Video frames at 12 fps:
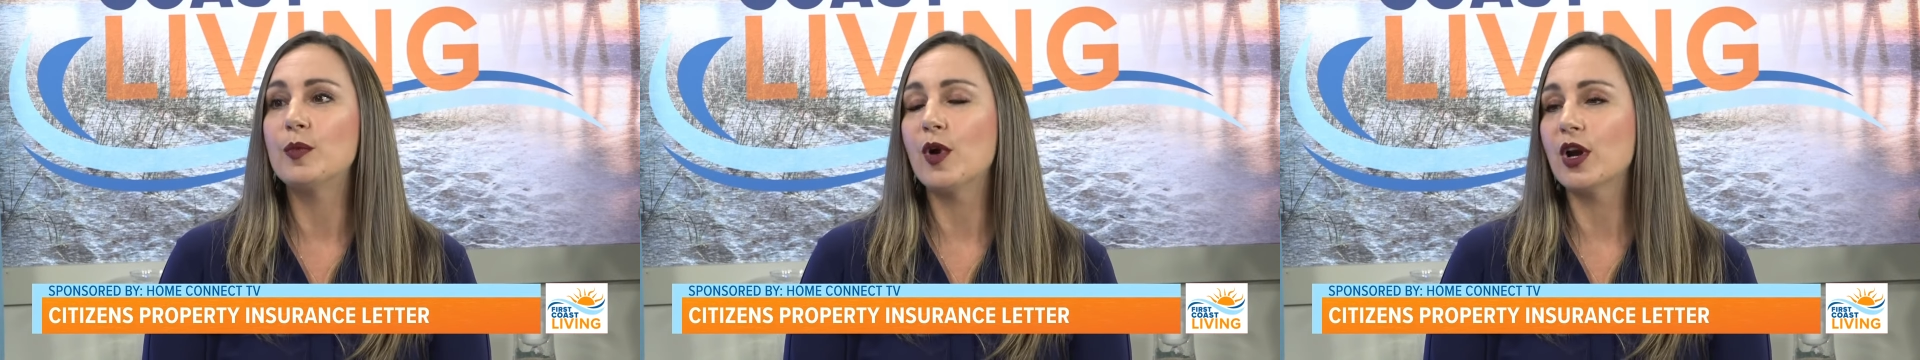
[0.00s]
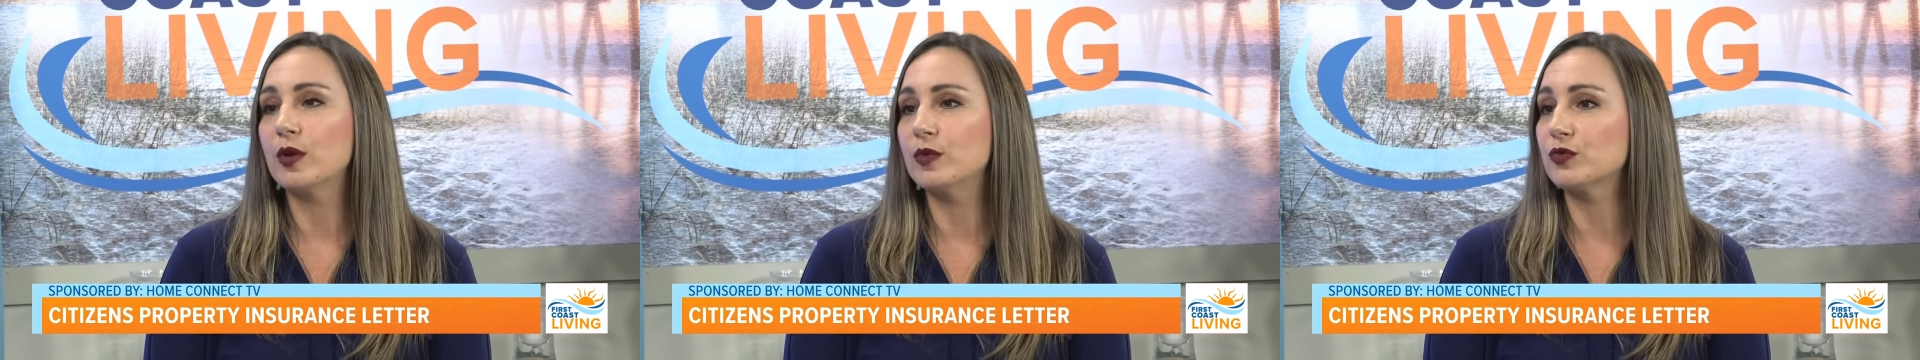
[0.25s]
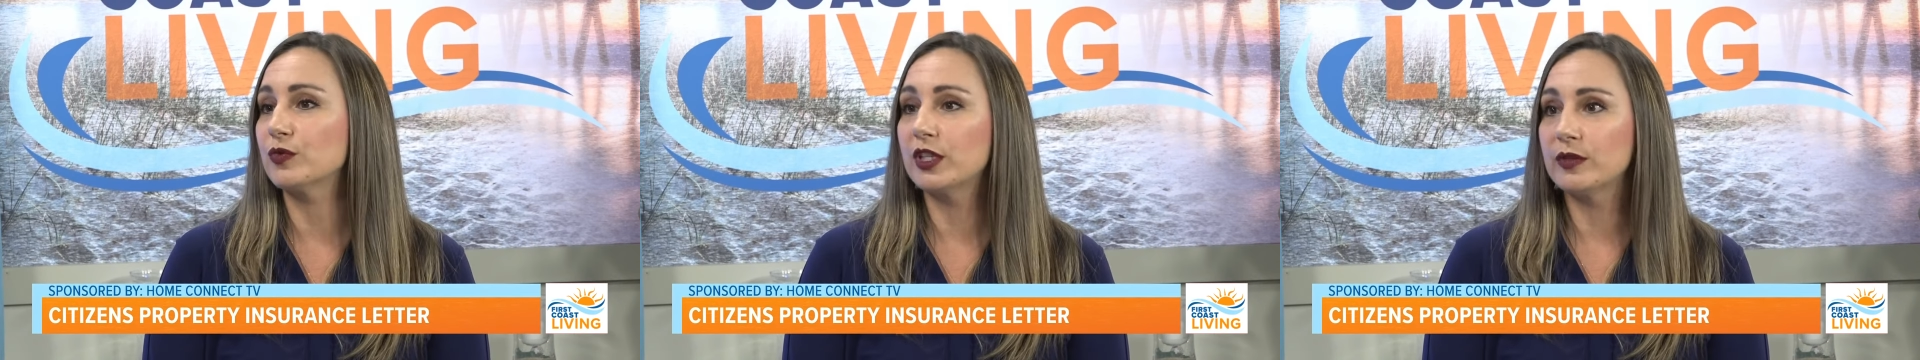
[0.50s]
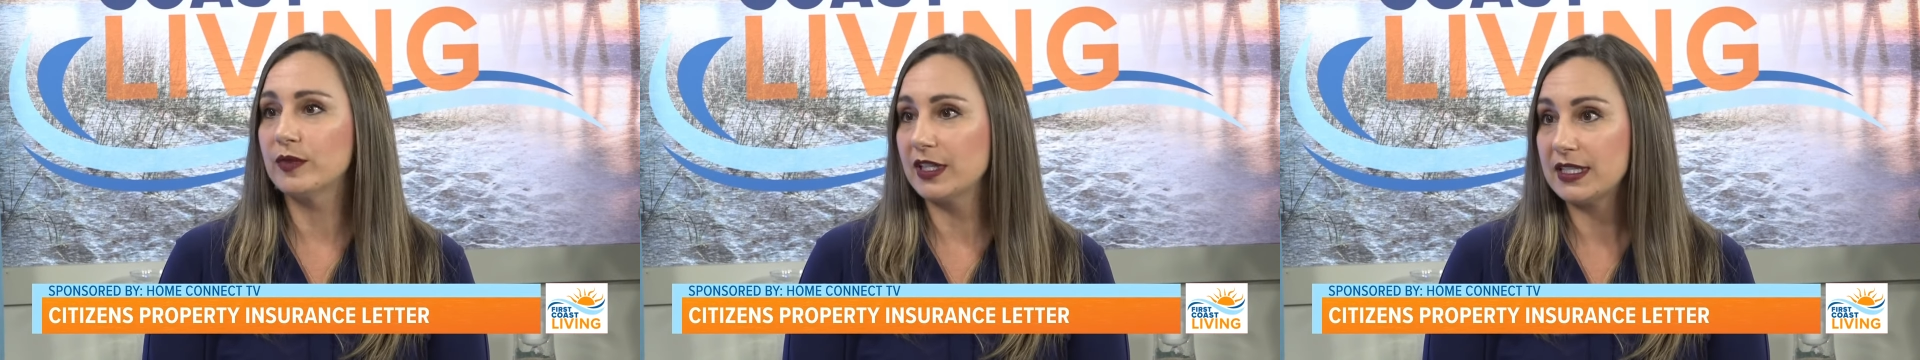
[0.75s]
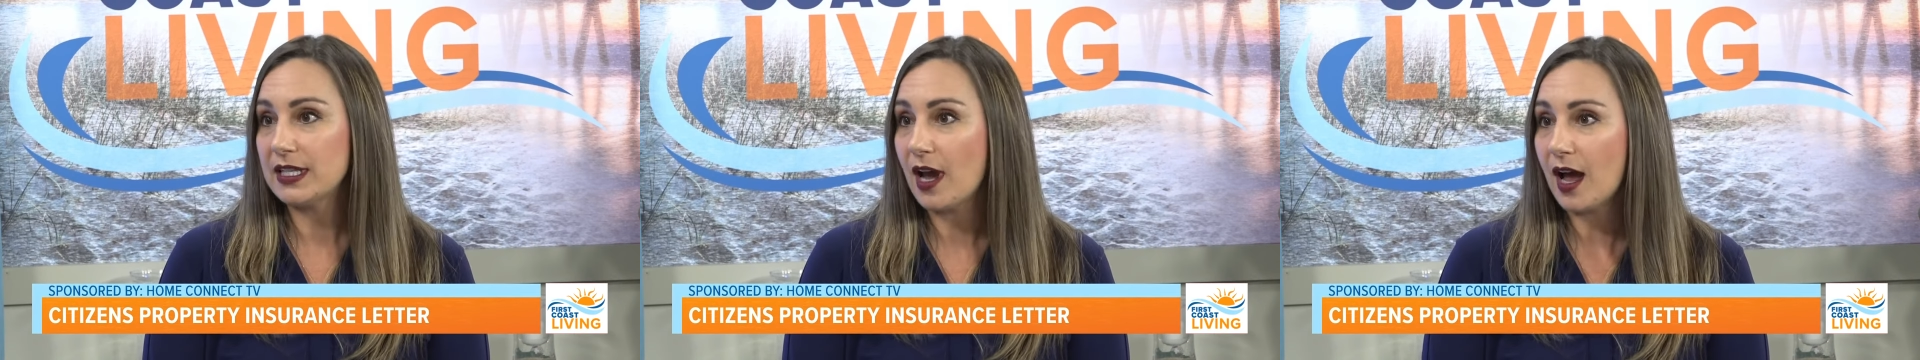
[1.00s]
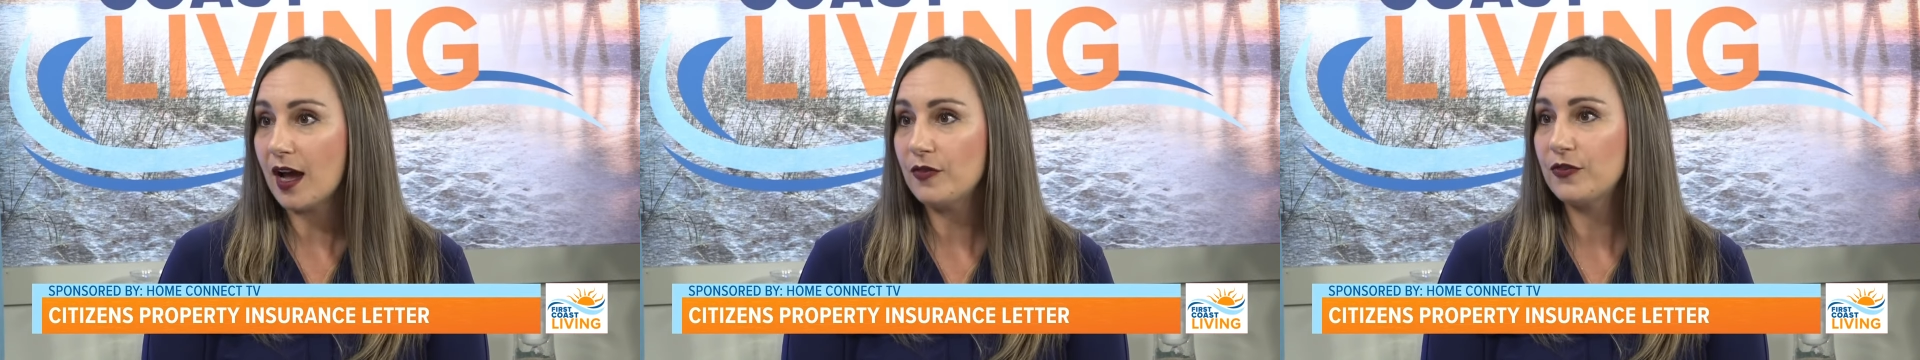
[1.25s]
when the market was really, really
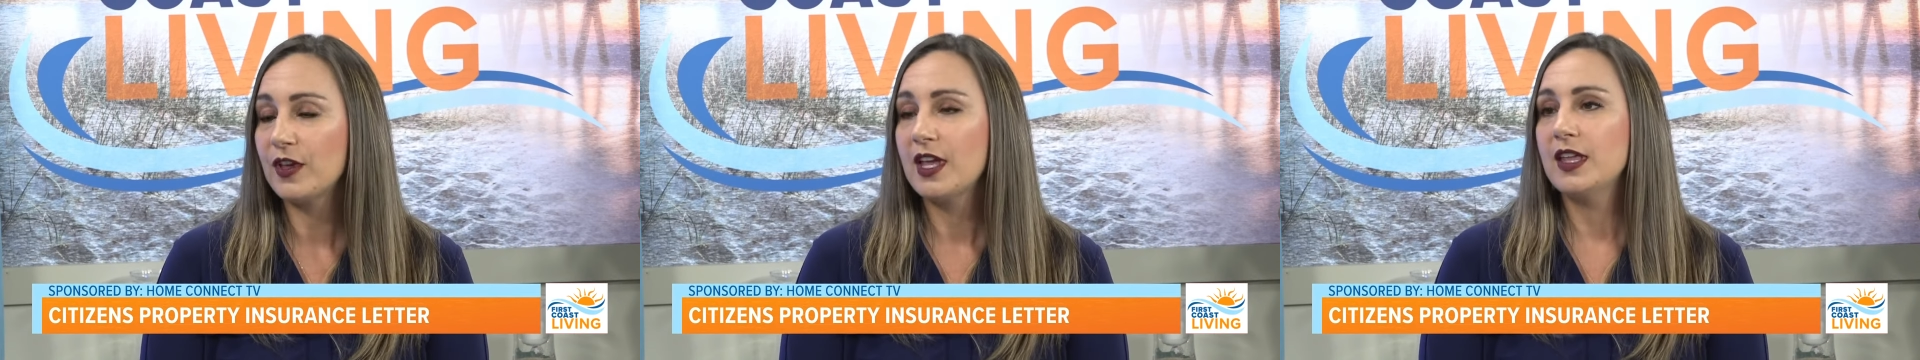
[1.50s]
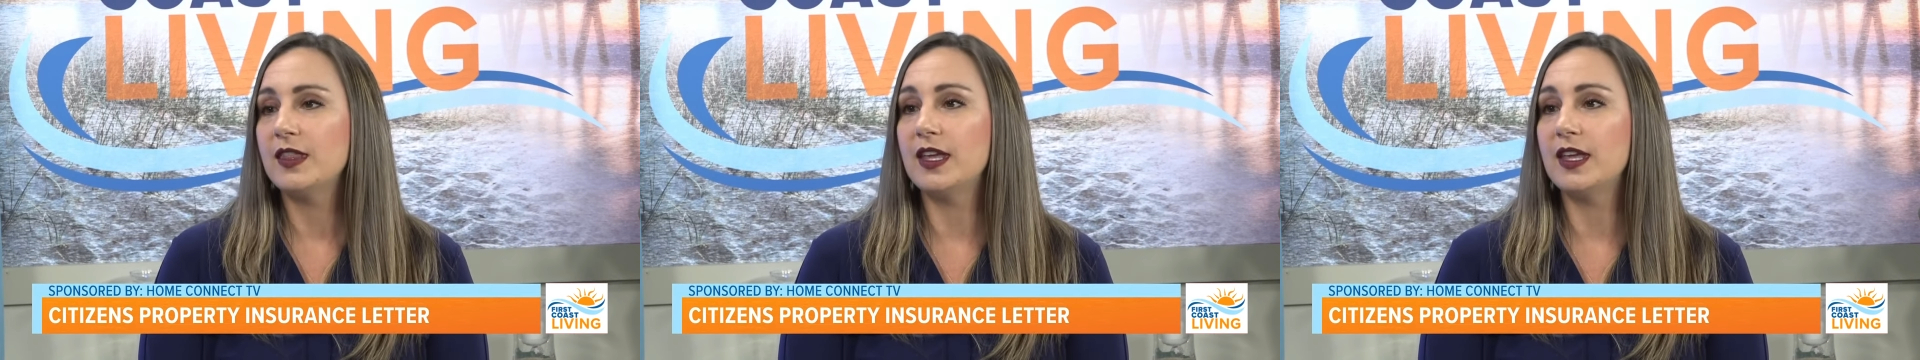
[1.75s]
tough,